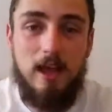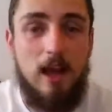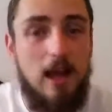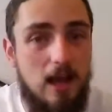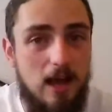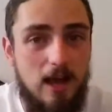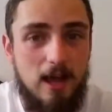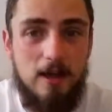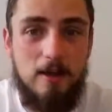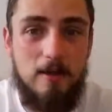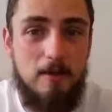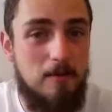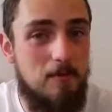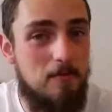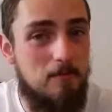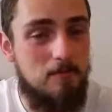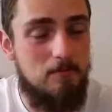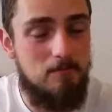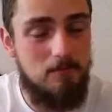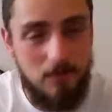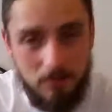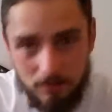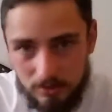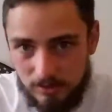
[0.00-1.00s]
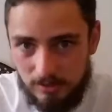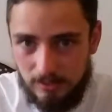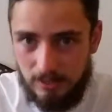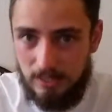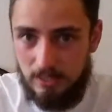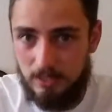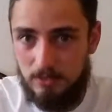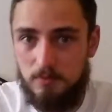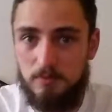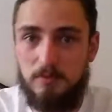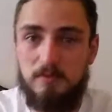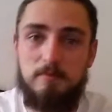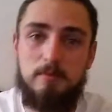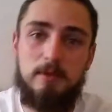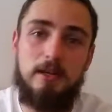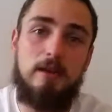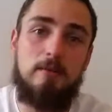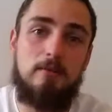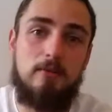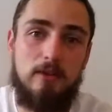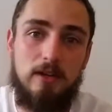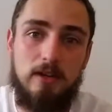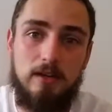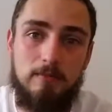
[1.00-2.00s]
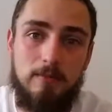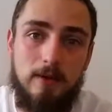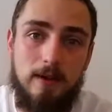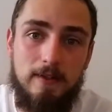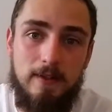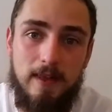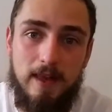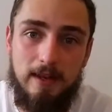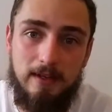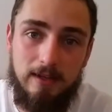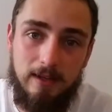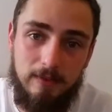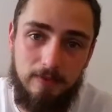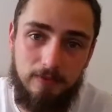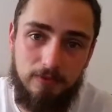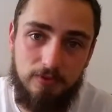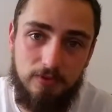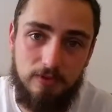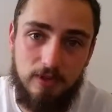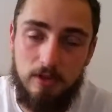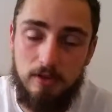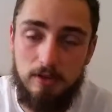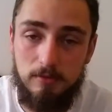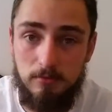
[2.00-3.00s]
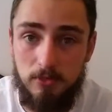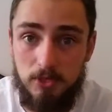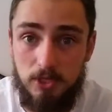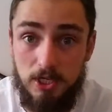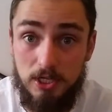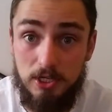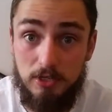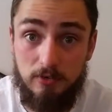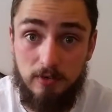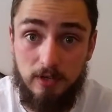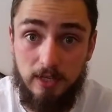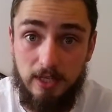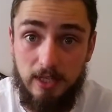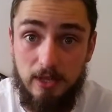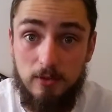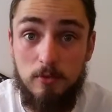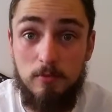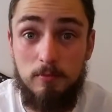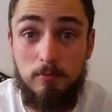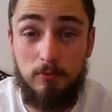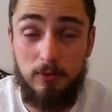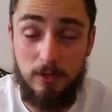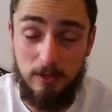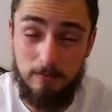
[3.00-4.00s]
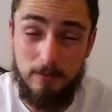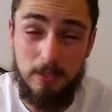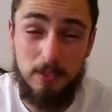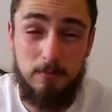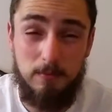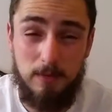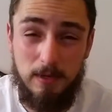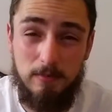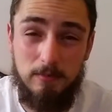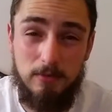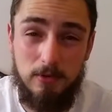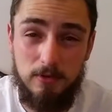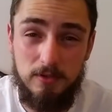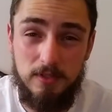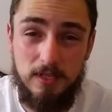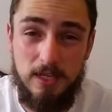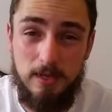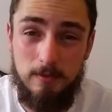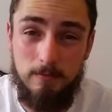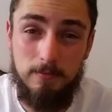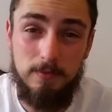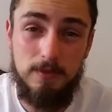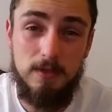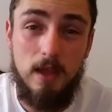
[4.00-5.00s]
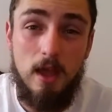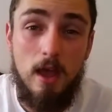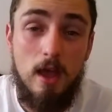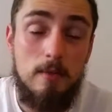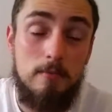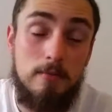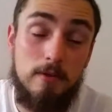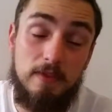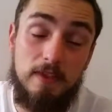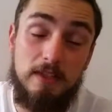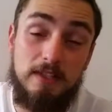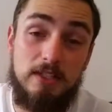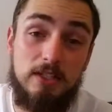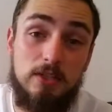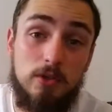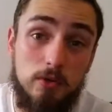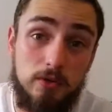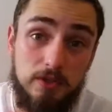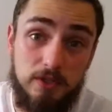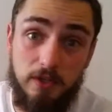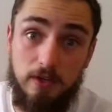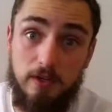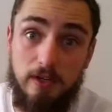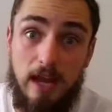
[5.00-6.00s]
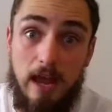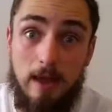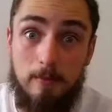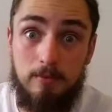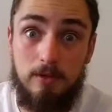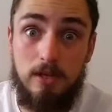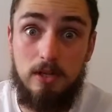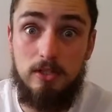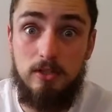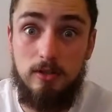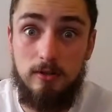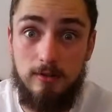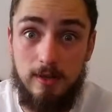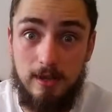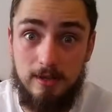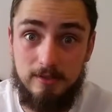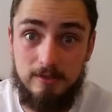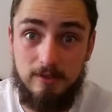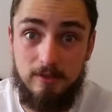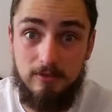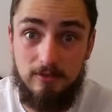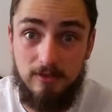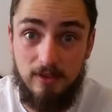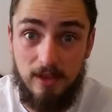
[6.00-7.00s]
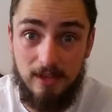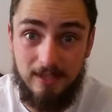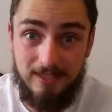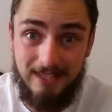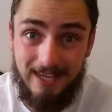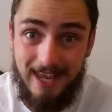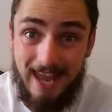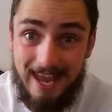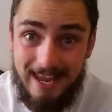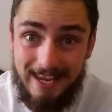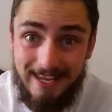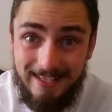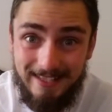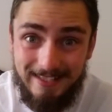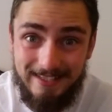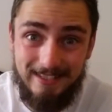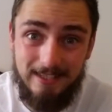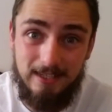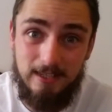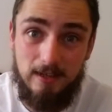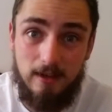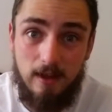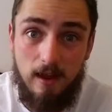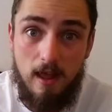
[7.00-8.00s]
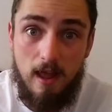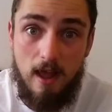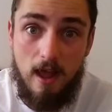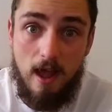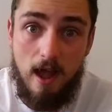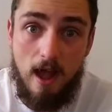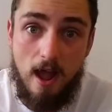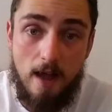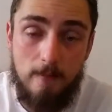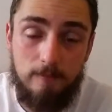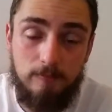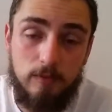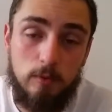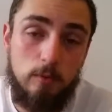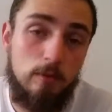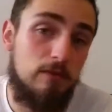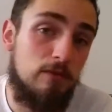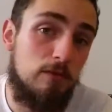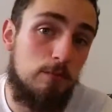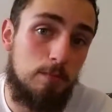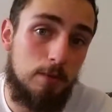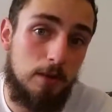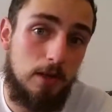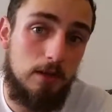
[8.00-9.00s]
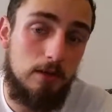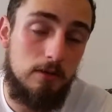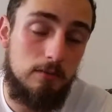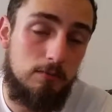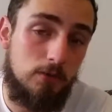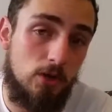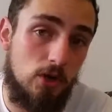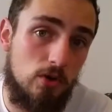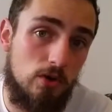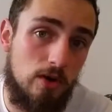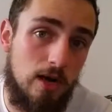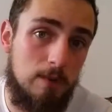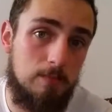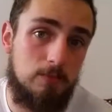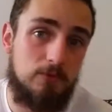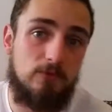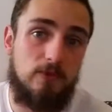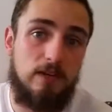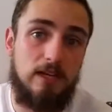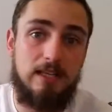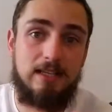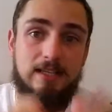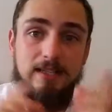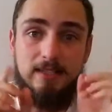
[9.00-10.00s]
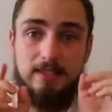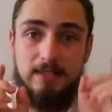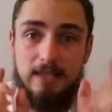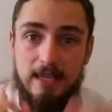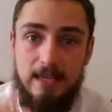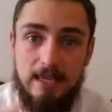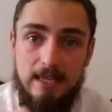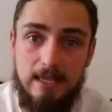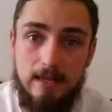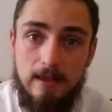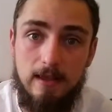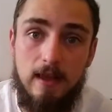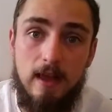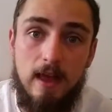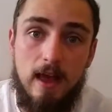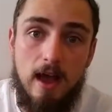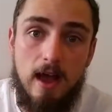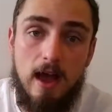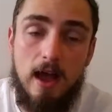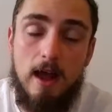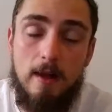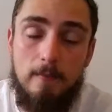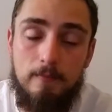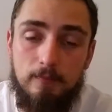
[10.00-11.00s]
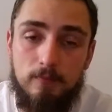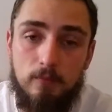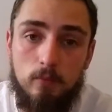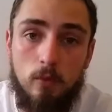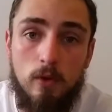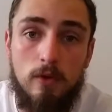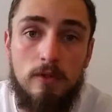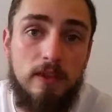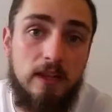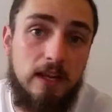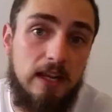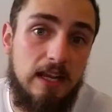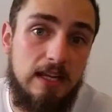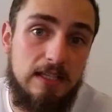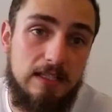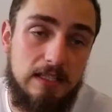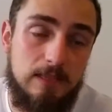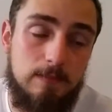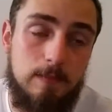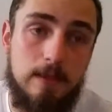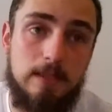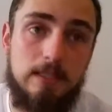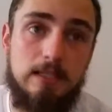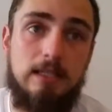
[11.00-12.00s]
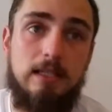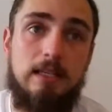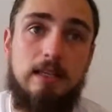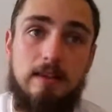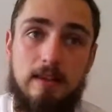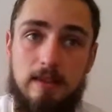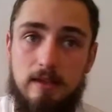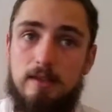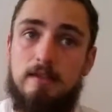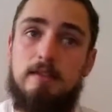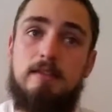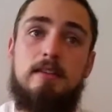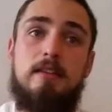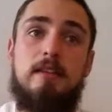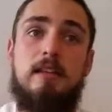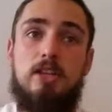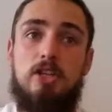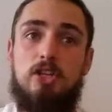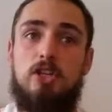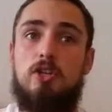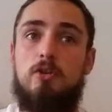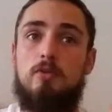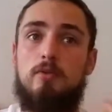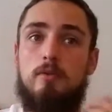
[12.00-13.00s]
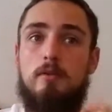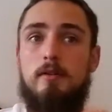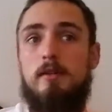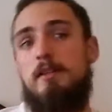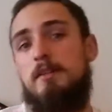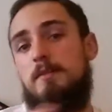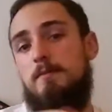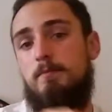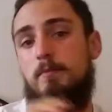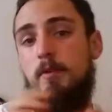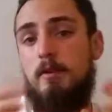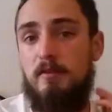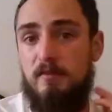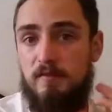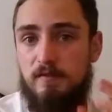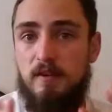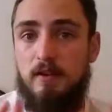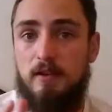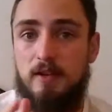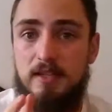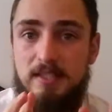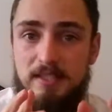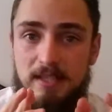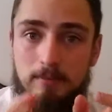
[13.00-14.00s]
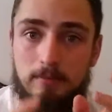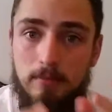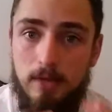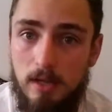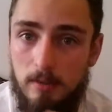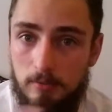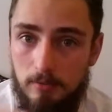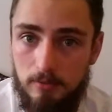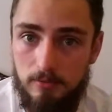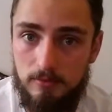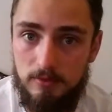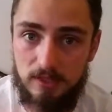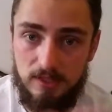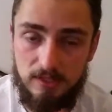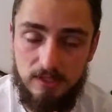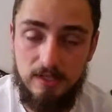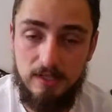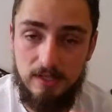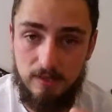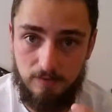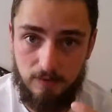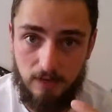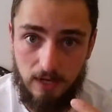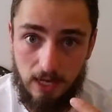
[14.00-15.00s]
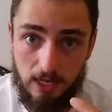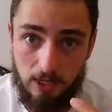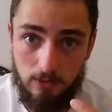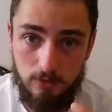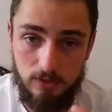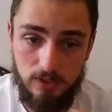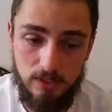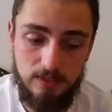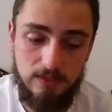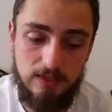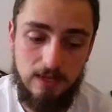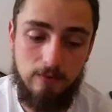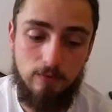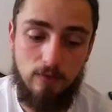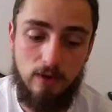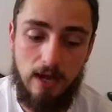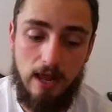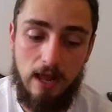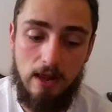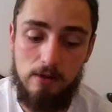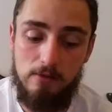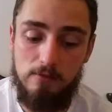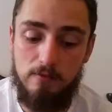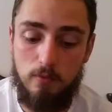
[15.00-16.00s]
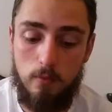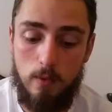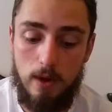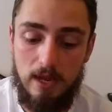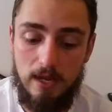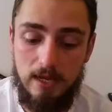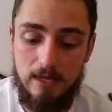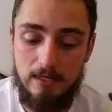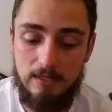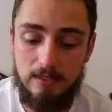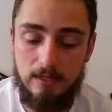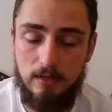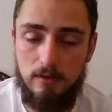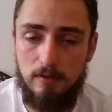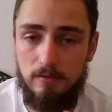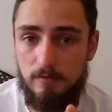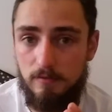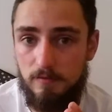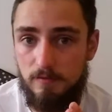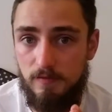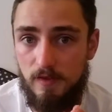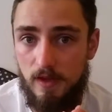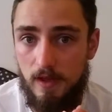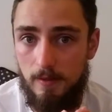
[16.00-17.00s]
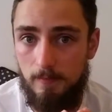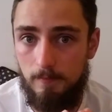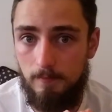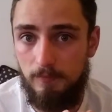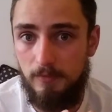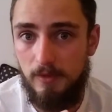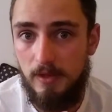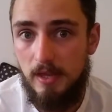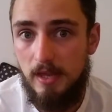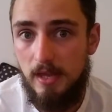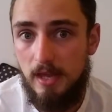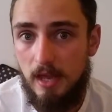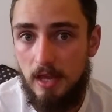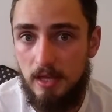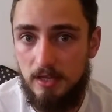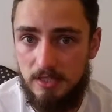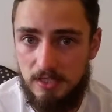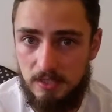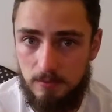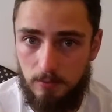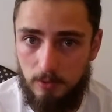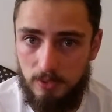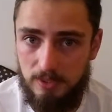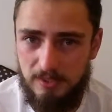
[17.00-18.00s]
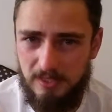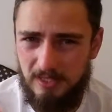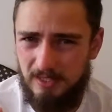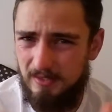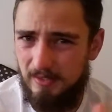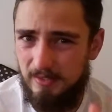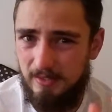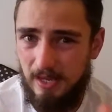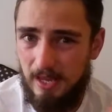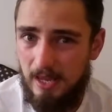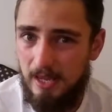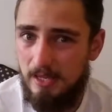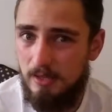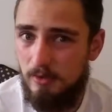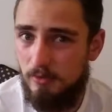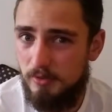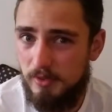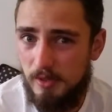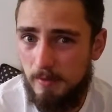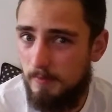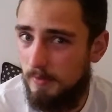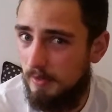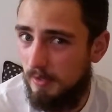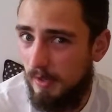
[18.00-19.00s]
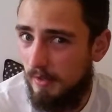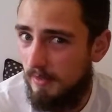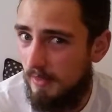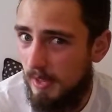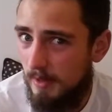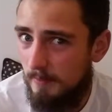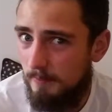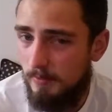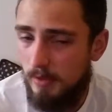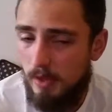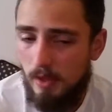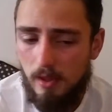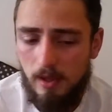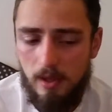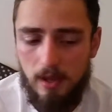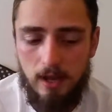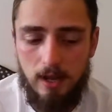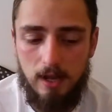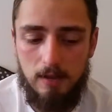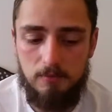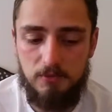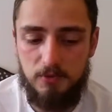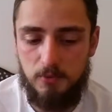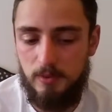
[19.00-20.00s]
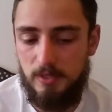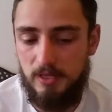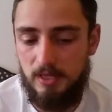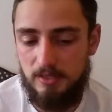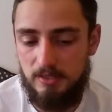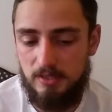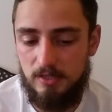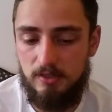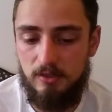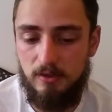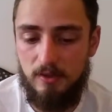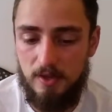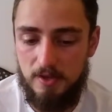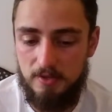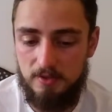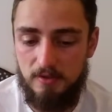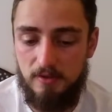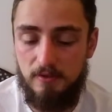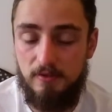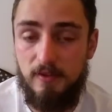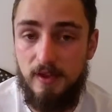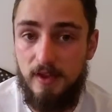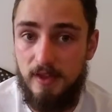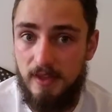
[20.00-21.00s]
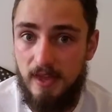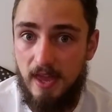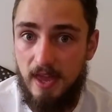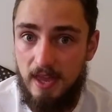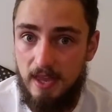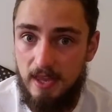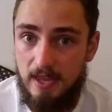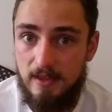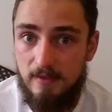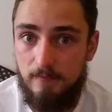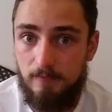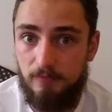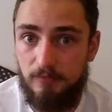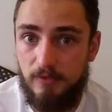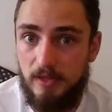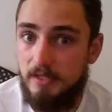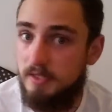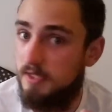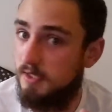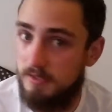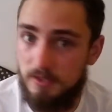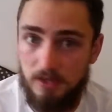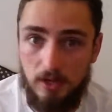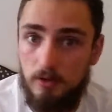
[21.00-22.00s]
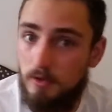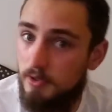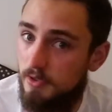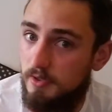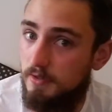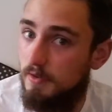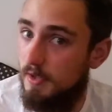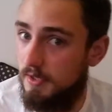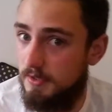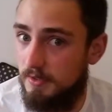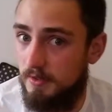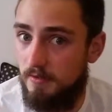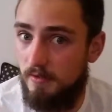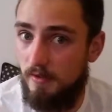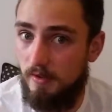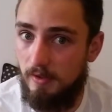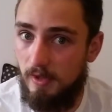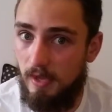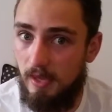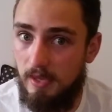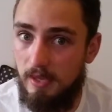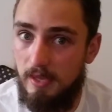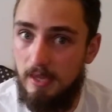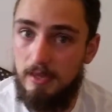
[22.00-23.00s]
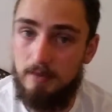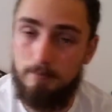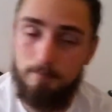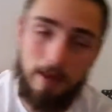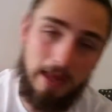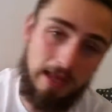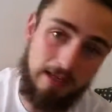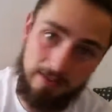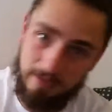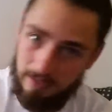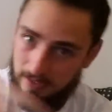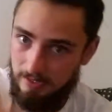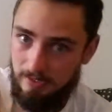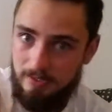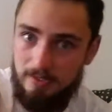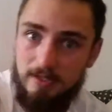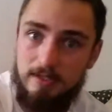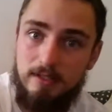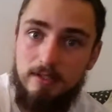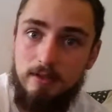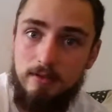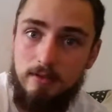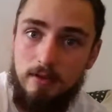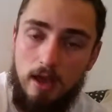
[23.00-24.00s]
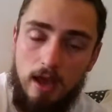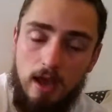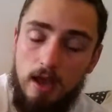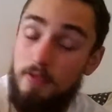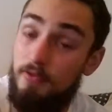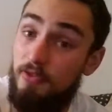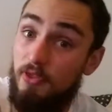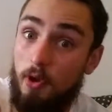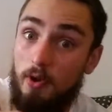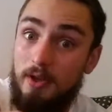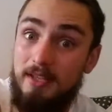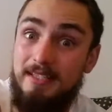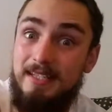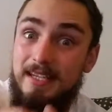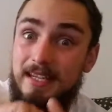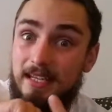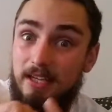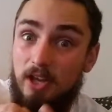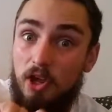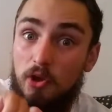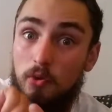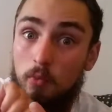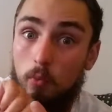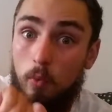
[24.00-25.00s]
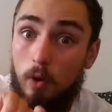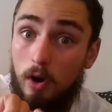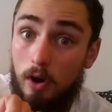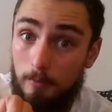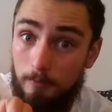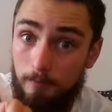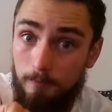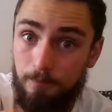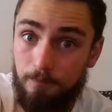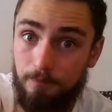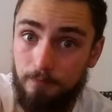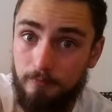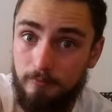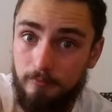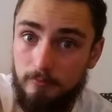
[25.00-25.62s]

um, most things will have been upgraded by then, and the only machines running it will pretty much be in museums. But this is also going to happen in 2038 um, with all pro programs running C. Um, what it is is basically there's an issue. It's both very similar, but just in different languages. They've run out of ways of um, expressing the date or something like that. Um, so when it gets to 2038, it doesn't go to 2038. It backdates to two, uh, 1901